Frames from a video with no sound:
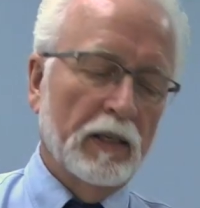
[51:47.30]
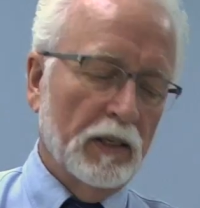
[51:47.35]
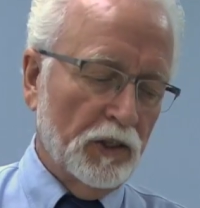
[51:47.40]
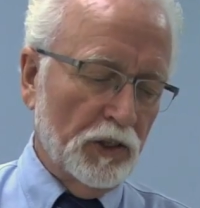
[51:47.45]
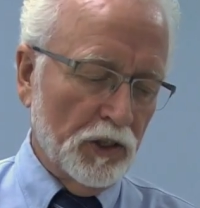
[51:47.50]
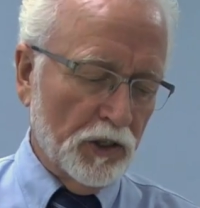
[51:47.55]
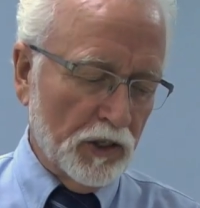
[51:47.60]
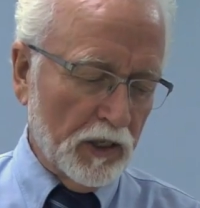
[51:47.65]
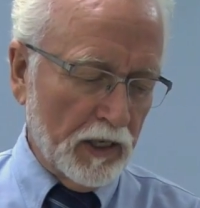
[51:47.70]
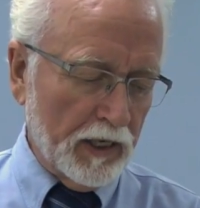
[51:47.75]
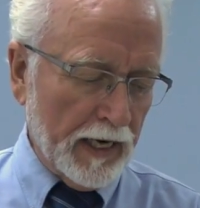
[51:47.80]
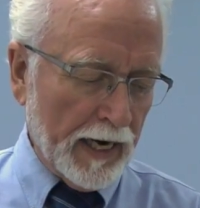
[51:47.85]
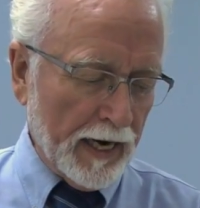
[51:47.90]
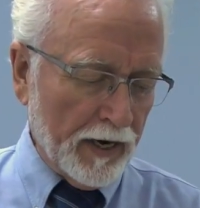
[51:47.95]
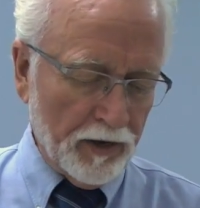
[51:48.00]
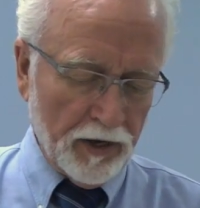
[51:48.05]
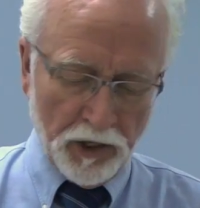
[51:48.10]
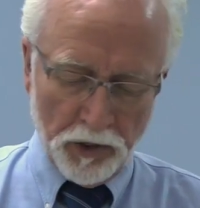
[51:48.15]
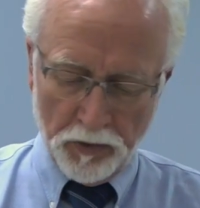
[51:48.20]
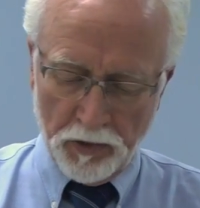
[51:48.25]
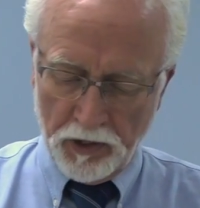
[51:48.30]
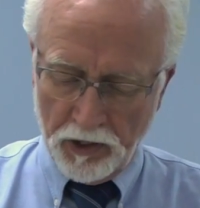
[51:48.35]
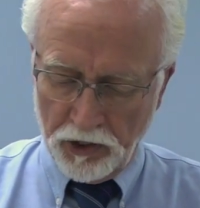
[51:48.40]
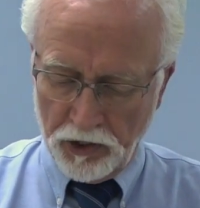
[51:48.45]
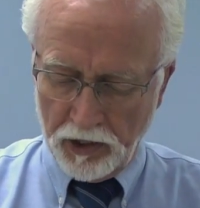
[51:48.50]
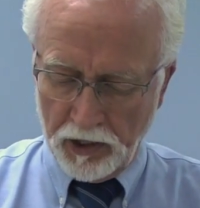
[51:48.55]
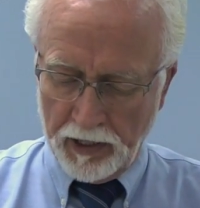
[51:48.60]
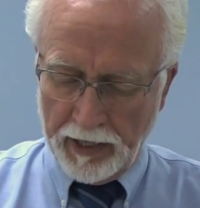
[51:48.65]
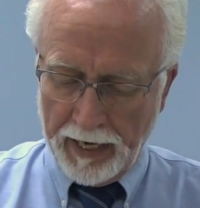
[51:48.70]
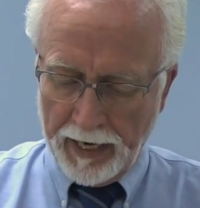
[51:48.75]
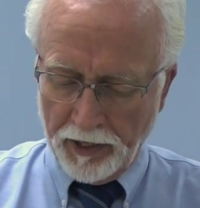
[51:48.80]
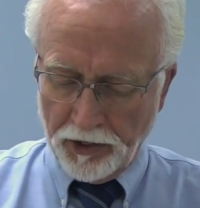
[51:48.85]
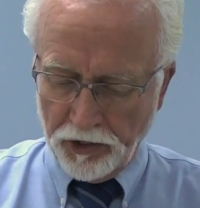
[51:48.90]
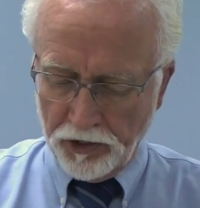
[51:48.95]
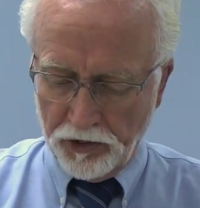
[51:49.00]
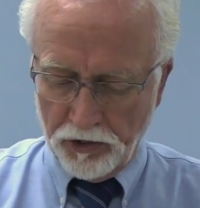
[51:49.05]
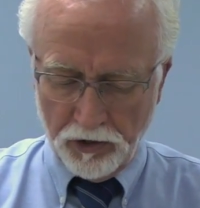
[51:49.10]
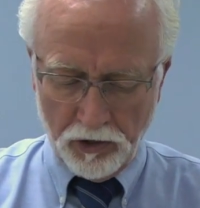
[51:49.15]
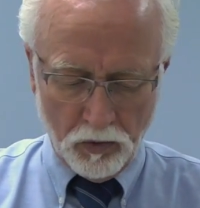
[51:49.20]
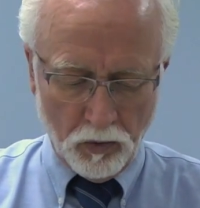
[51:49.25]
it's just This one just
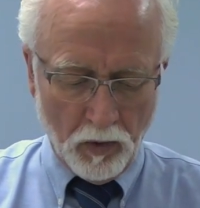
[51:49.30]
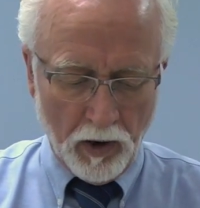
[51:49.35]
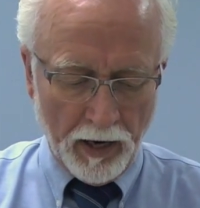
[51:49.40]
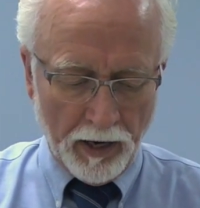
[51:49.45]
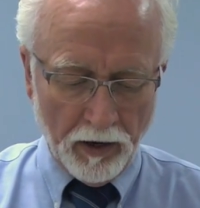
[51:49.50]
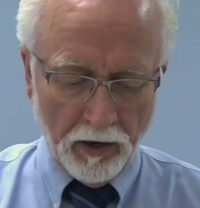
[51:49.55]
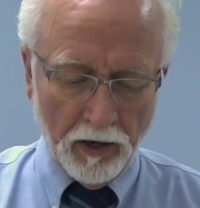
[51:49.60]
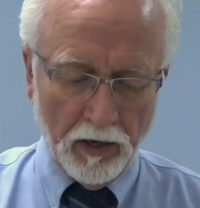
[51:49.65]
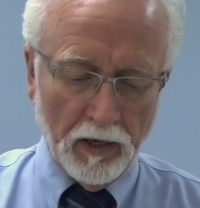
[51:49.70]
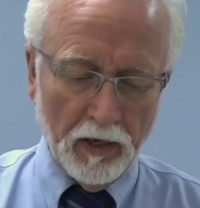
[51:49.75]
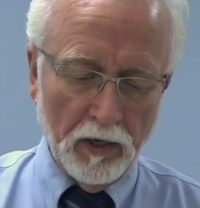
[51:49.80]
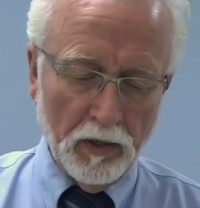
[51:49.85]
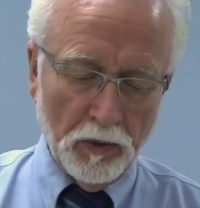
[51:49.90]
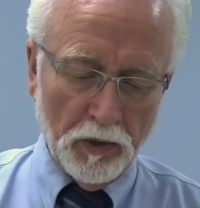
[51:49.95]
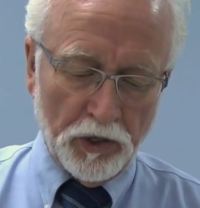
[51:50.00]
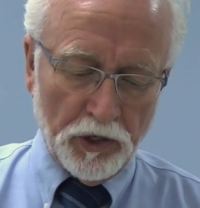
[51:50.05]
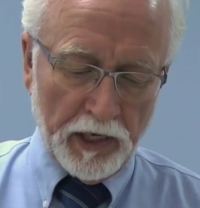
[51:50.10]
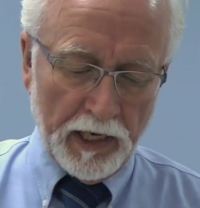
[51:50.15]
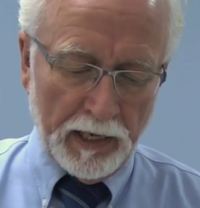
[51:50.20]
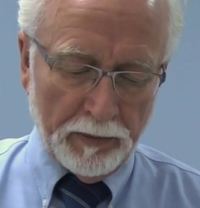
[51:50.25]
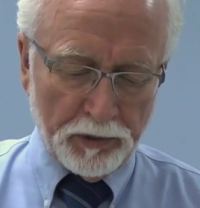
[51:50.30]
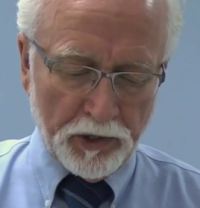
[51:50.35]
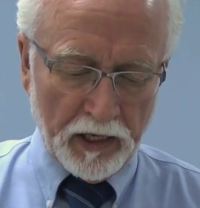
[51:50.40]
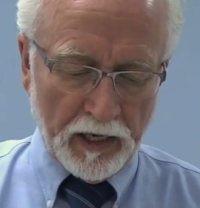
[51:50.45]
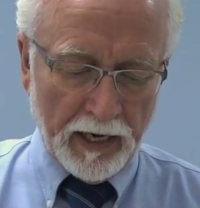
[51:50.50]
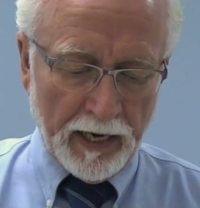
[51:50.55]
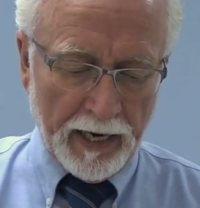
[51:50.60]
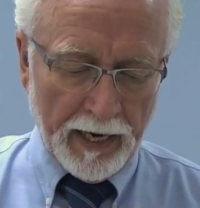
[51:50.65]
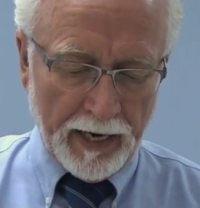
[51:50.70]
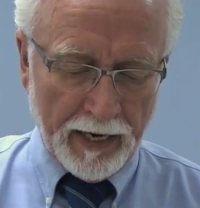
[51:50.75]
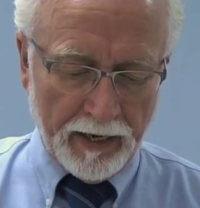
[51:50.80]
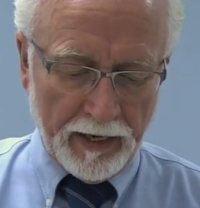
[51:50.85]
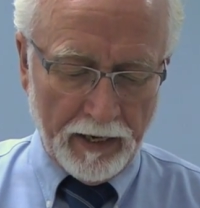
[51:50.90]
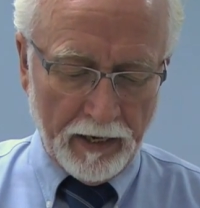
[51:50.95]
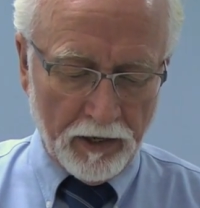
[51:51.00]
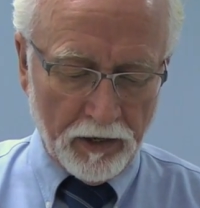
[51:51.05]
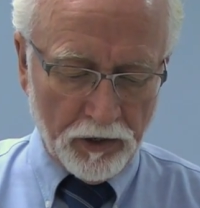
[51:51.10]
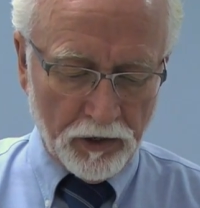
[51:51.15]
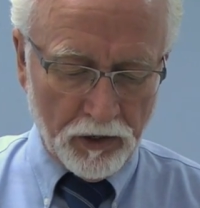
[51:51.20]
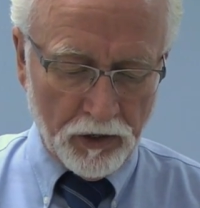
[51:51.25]
attaches to the wire, which keeps it
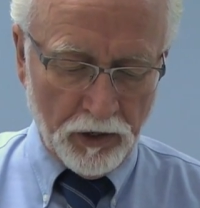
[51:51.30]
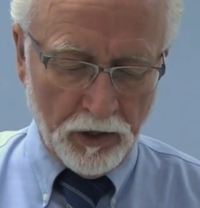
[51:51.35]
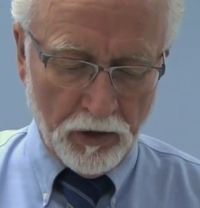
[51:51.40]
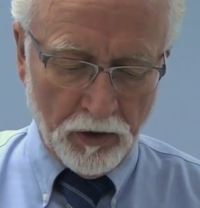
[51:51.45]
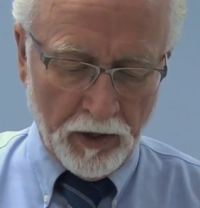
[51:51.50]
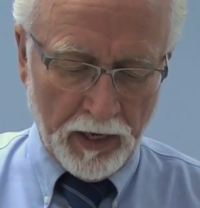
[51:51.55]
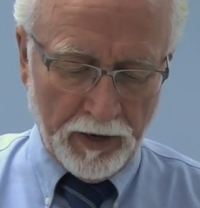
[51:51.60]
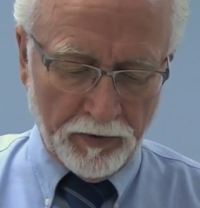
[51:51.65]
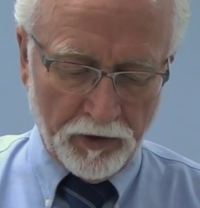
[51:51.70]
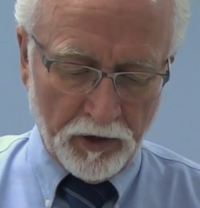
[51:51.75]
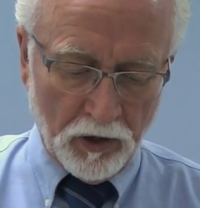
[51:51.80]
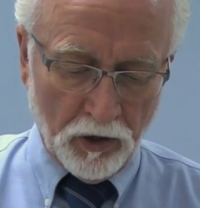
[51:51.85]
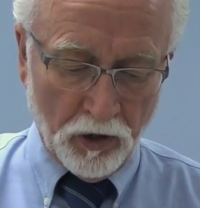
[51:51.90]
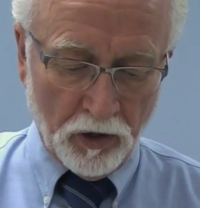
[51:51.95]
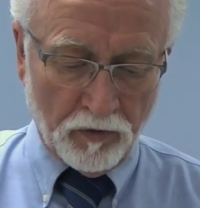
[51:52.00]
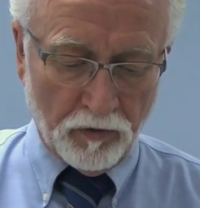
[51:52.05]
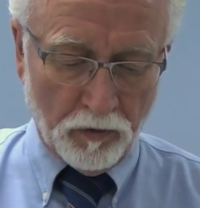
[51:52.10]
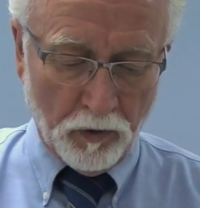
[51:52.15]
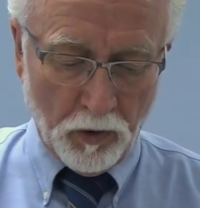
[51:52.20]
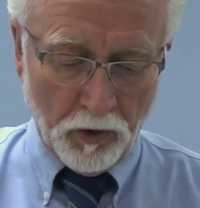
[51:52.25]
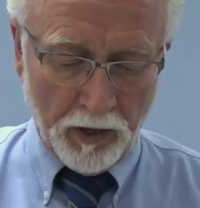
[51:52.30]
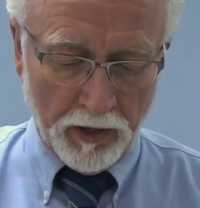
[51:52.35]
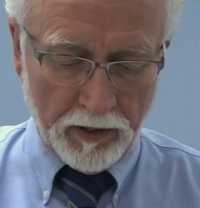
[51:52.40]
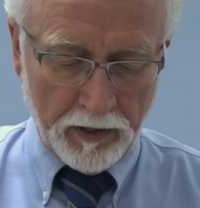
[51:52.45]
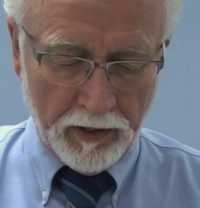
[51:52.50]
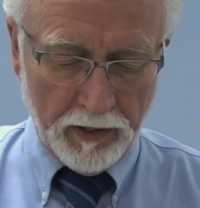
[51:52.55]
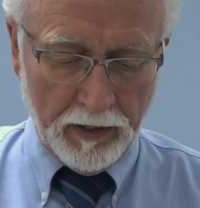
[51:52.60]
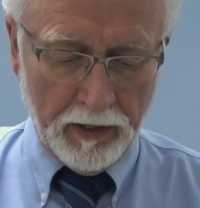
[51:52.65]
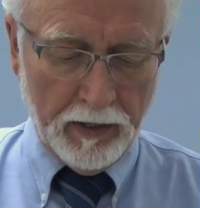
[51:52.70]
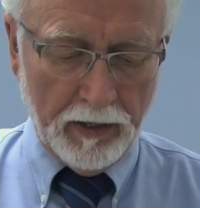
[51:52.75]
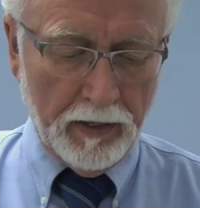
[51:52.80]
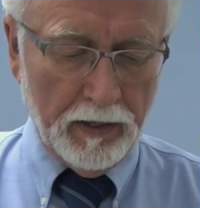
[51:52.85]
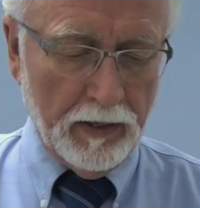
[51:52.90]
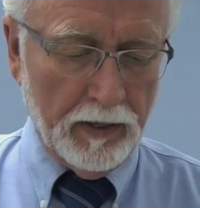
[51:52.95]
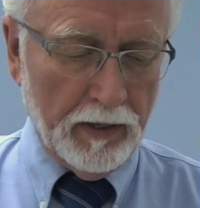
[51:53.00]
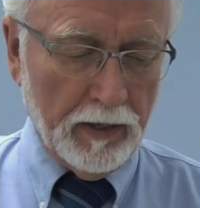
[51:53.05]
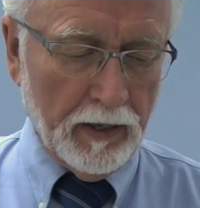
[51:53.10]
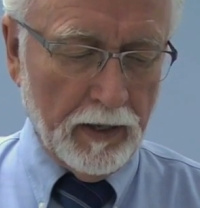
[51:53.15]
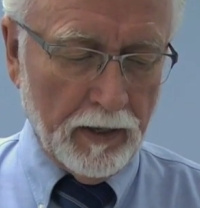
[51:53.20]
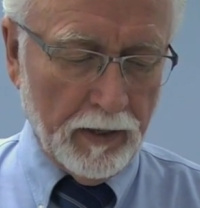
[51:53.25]
handy because you don't have to look for it.
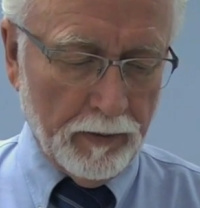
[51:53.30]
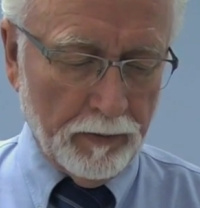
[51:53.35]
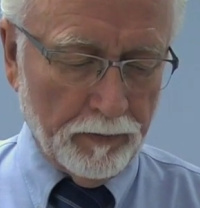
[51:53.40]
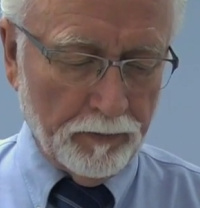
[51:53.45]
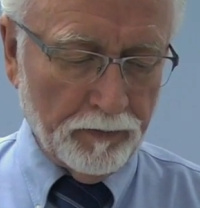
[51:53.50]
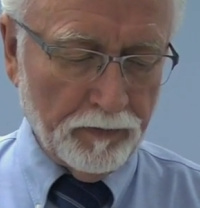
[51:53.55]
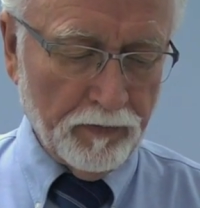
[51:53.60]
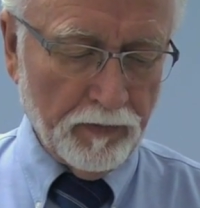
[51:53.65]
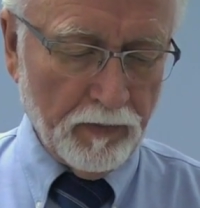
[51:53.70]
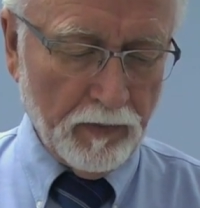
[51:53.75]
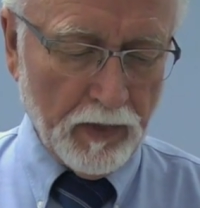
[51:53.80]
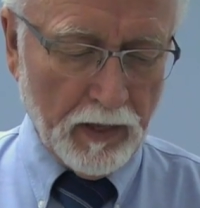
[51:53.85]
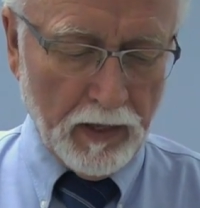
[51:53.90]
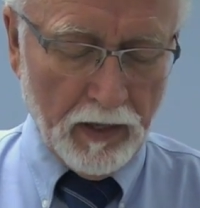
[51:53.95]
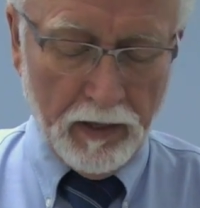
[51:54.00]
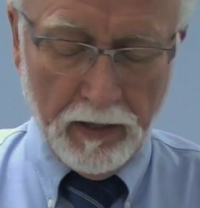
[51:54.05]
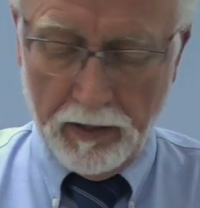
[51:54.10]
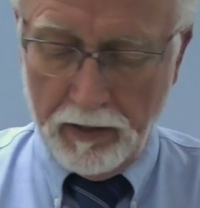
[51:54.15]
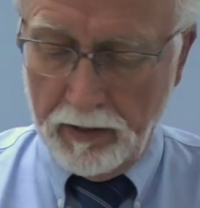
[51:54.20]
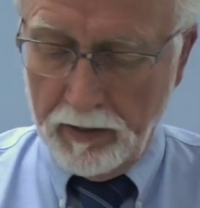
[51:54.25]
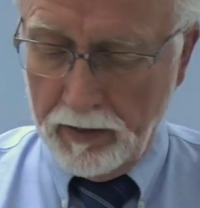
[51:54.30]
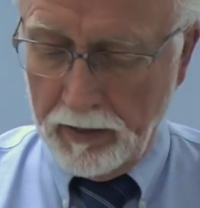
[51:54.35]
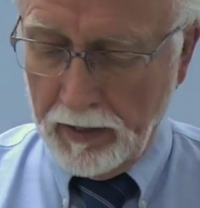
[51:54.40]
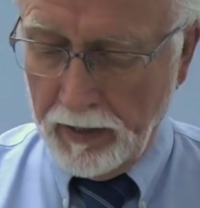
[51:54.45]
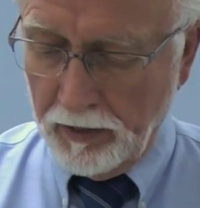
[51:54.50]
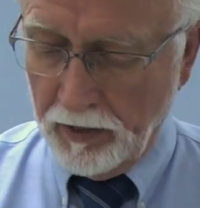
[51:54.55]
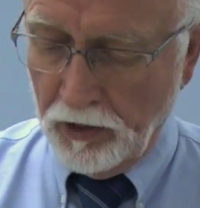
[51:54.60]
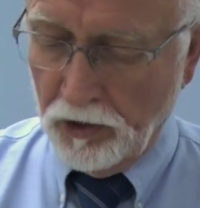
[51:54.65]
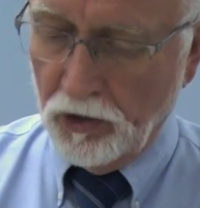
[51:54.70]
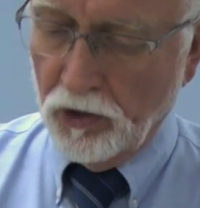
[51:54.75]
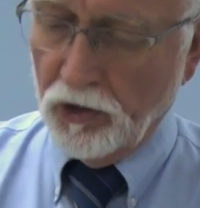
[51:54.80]
Um, and then